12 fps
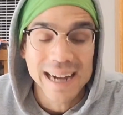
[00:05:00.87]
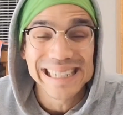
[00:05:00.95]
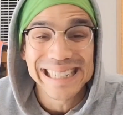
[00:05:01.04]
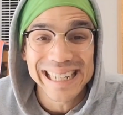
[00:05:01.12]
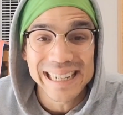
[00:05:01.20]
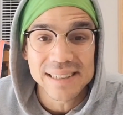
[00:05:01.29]
I
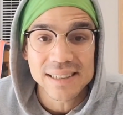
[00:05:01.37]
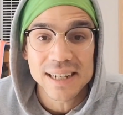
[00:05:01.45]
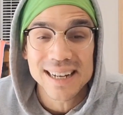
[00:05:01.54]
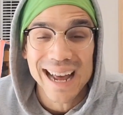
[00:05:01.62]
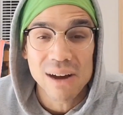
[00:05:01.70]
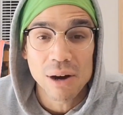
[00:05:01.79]
did it.
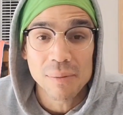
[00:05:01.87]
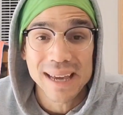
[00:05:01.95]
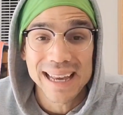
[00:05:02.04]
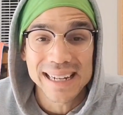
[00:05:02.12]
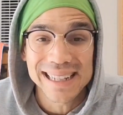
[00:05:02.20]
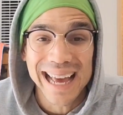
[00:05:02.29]
Now I'm
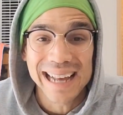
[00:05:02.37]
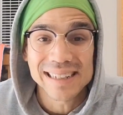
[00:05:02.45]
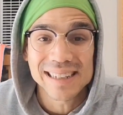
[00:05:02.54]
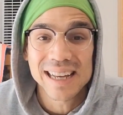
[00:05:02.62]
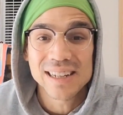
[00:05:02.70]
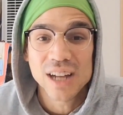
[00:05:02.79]
getting that